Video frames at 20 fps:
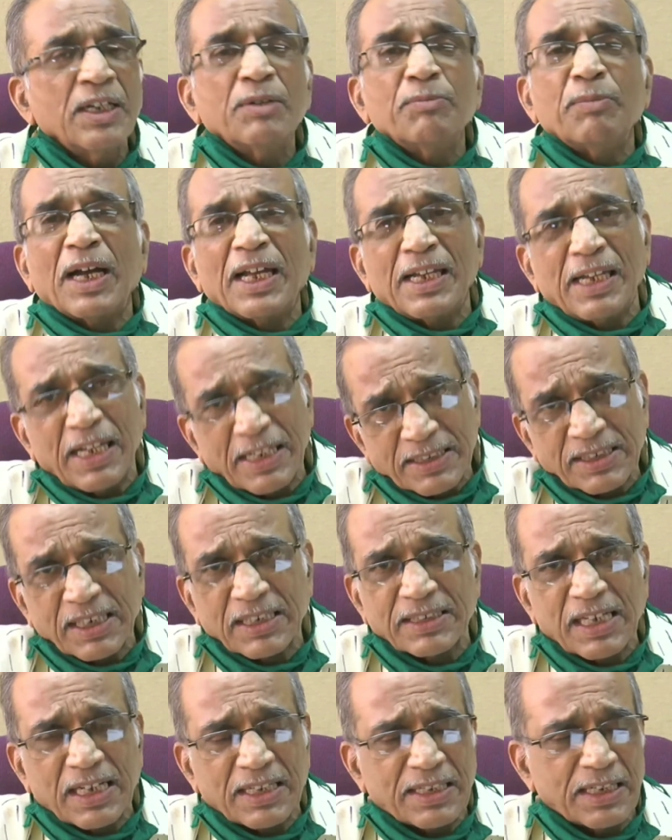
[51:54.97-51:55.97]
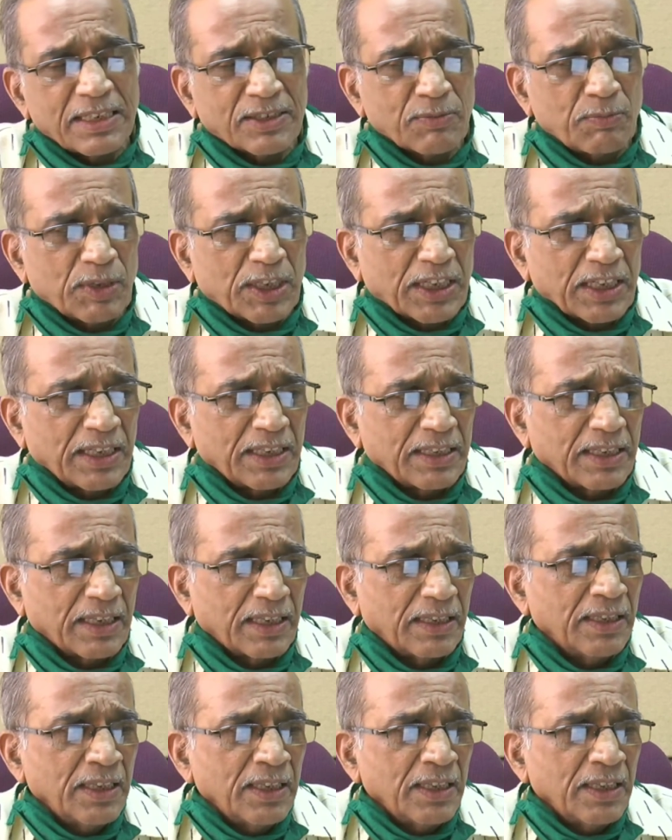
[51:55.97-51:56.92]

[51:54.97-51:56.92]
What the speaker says: by less hazardous material.